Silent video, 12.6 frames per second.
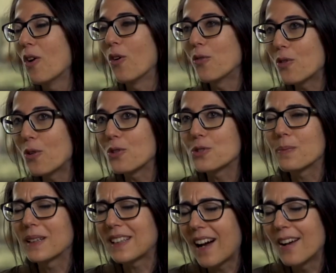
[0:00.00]
of course,
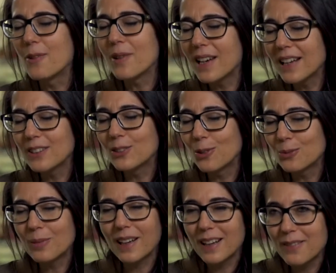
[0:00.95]
but I really
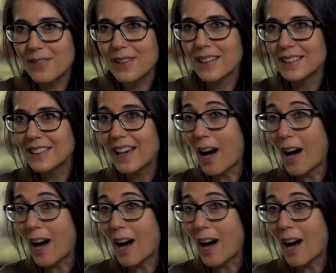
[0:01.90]
don't believe that